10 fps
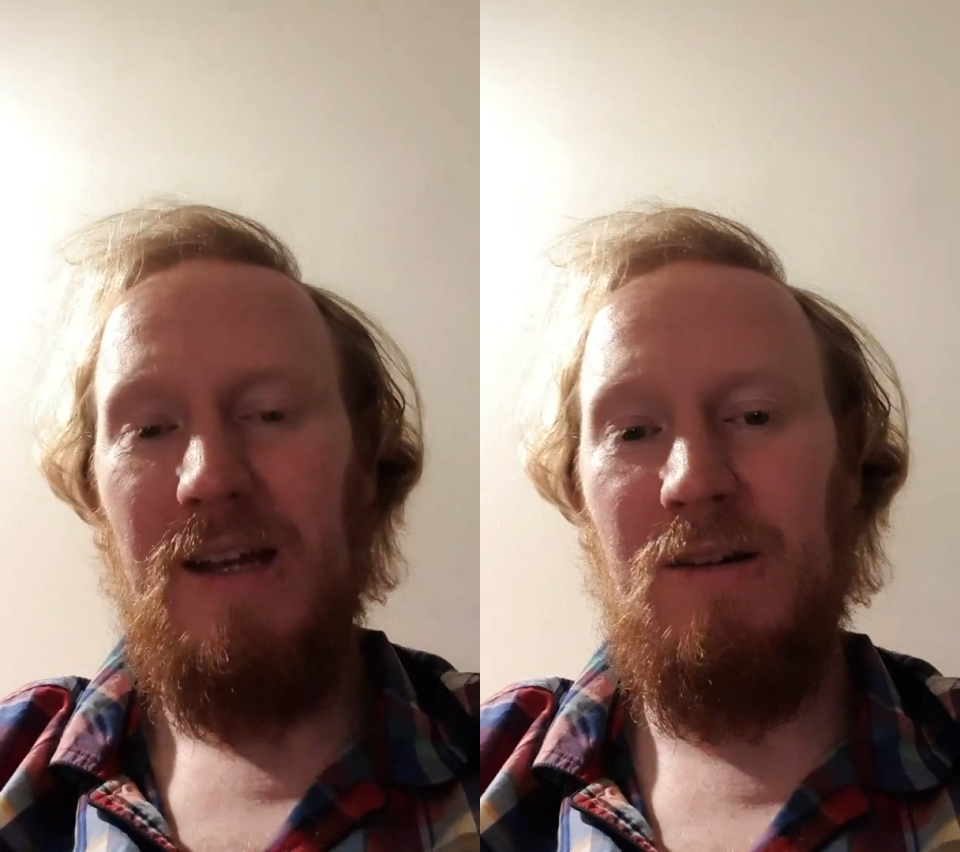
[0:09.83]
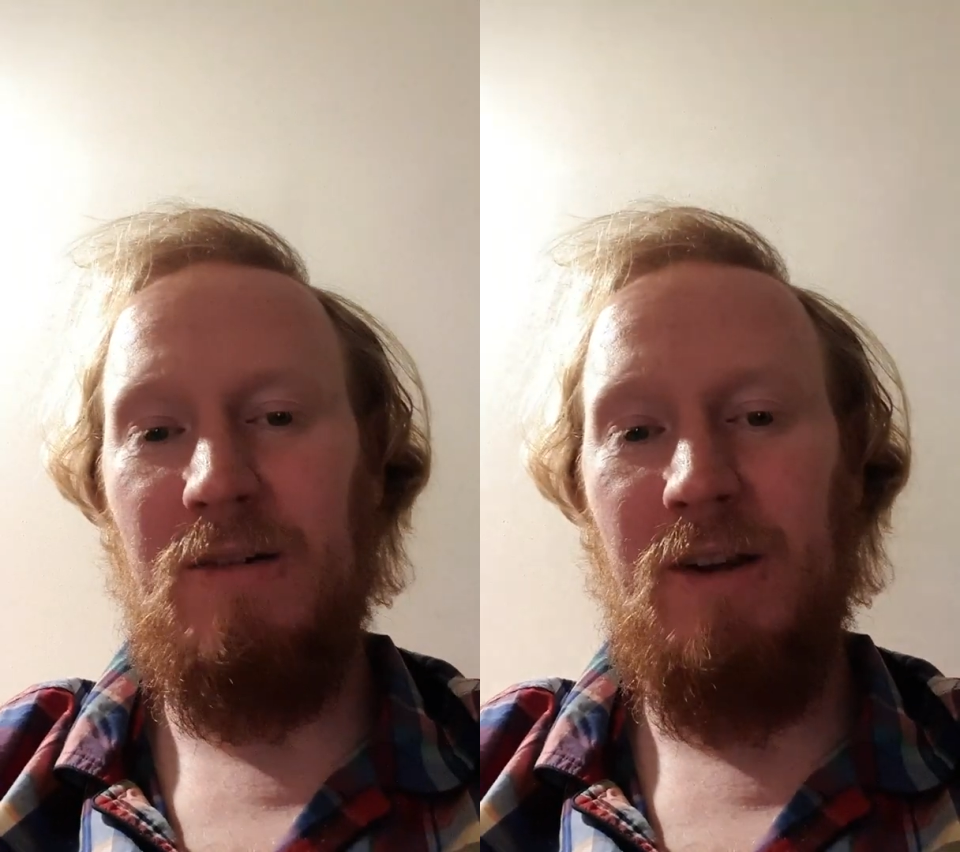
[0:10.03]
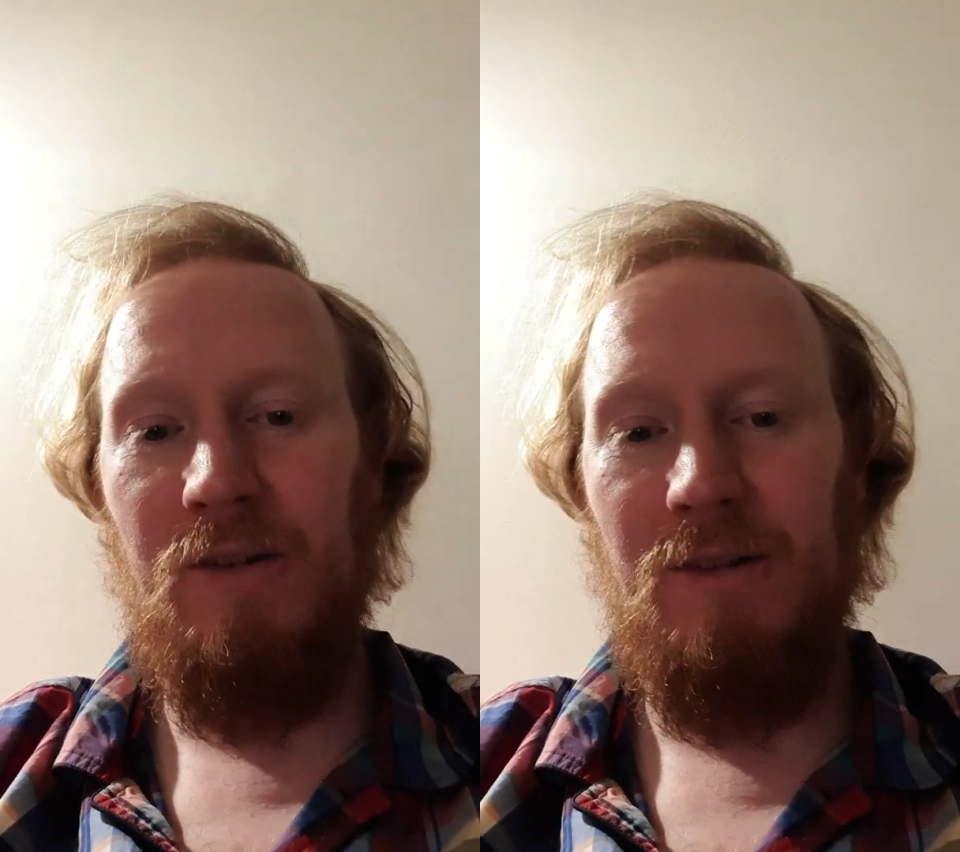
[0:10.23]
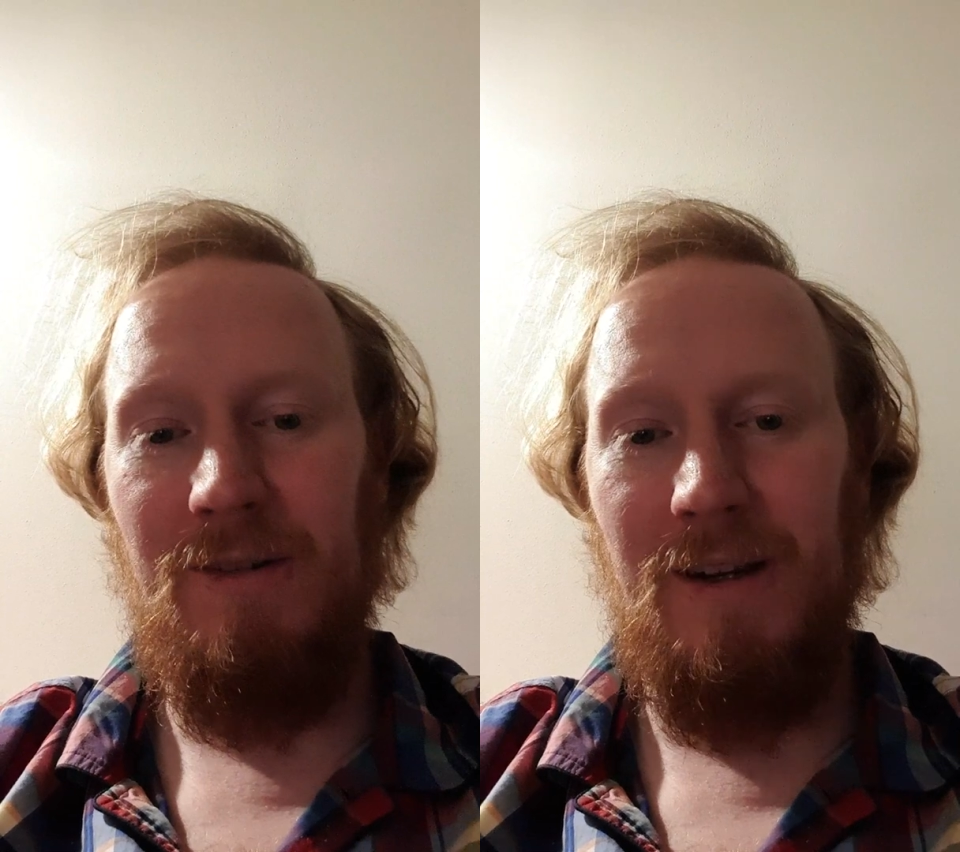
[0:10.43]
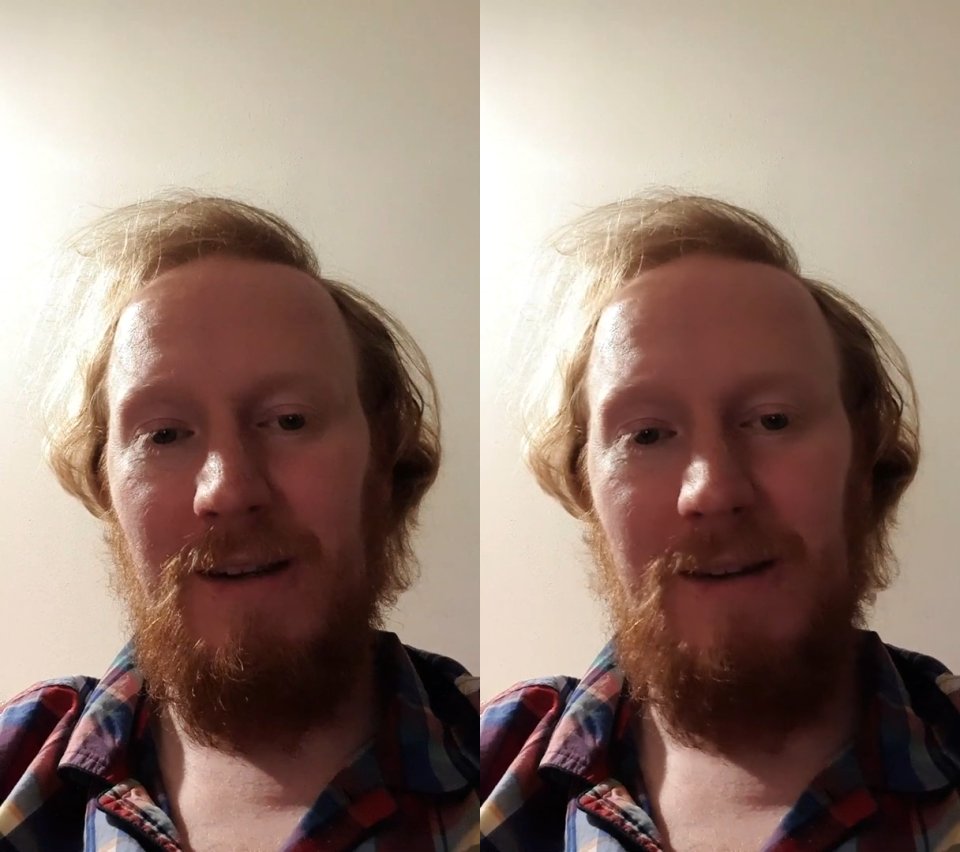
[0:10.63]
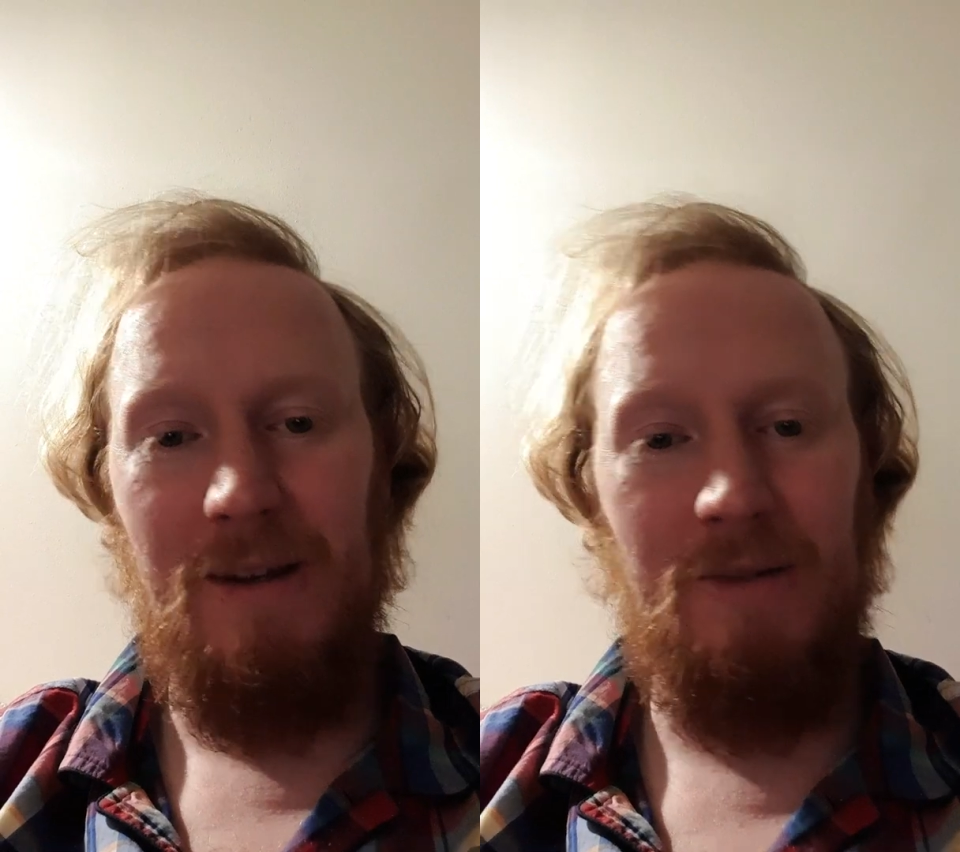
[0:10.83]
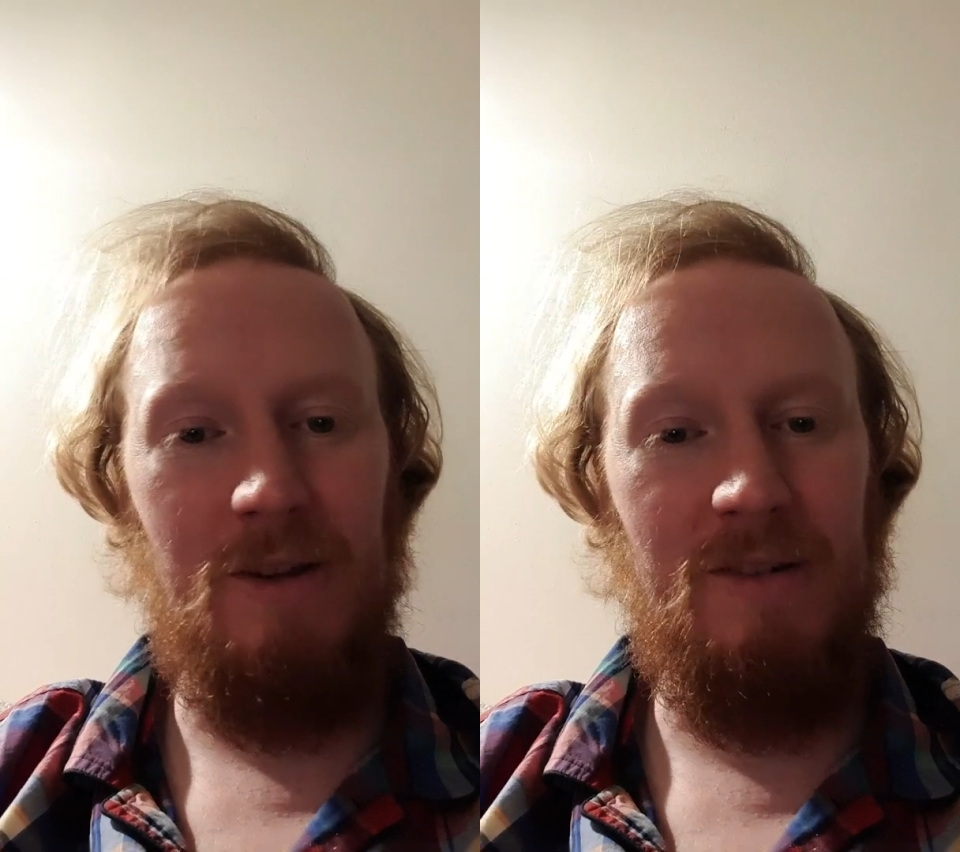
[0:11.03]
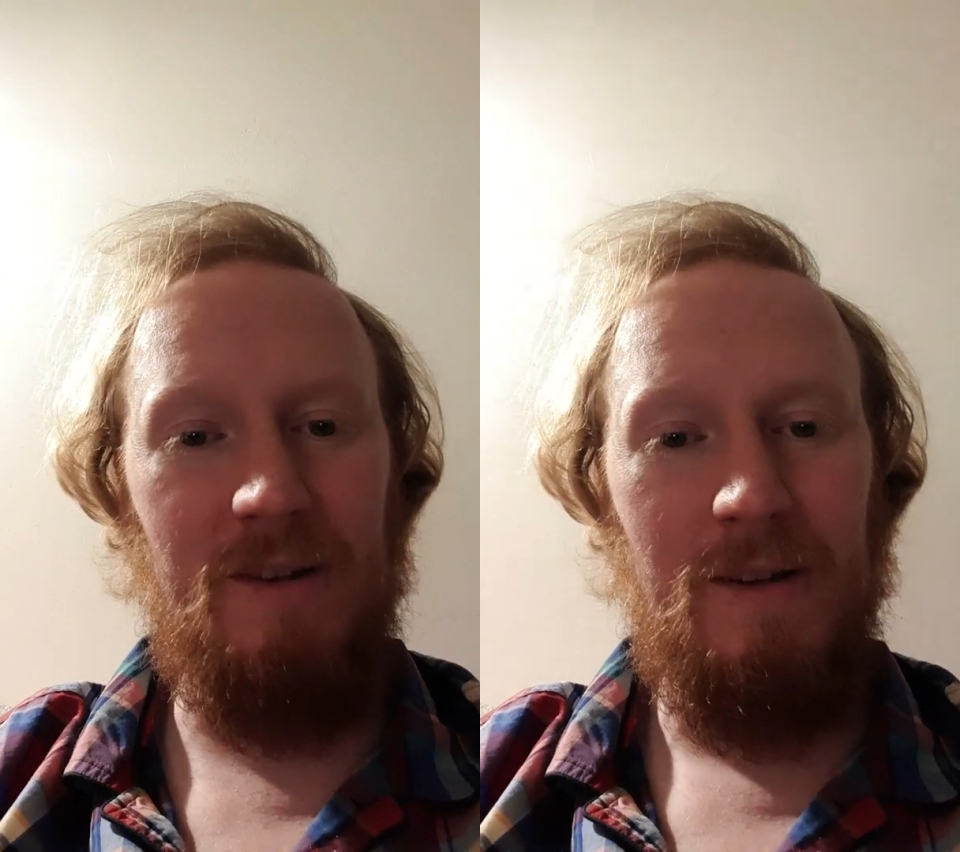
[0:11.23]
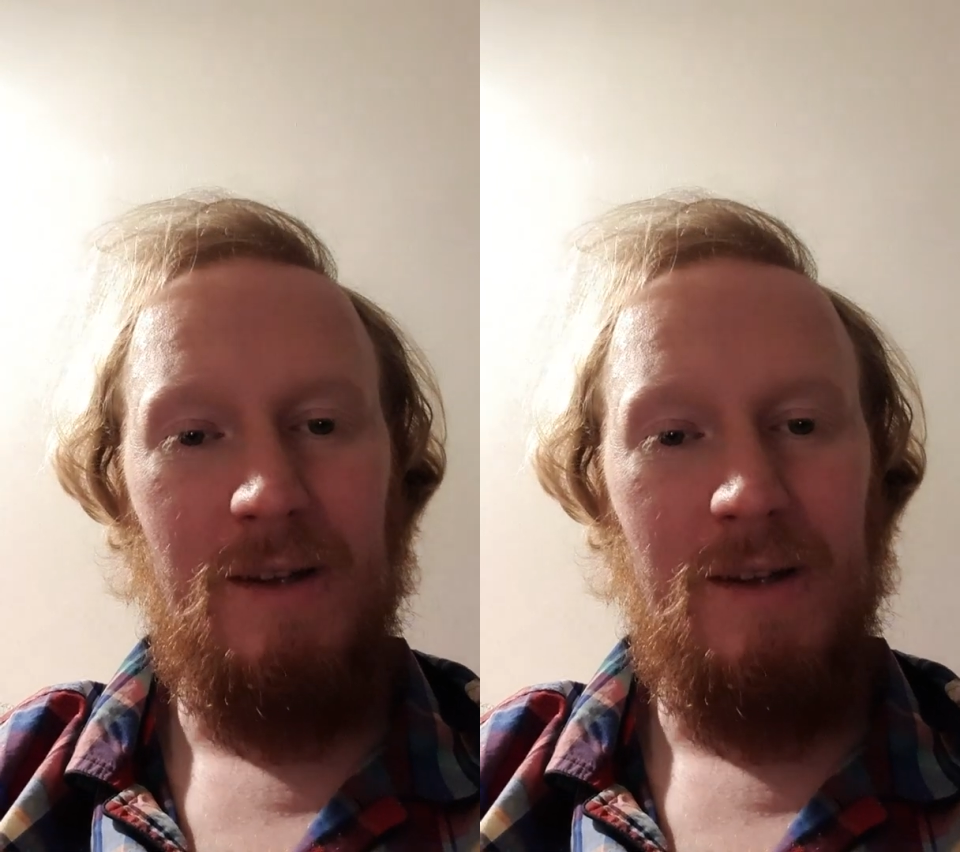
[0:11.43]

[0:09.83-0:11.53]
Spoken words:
How are you doing? How's it going?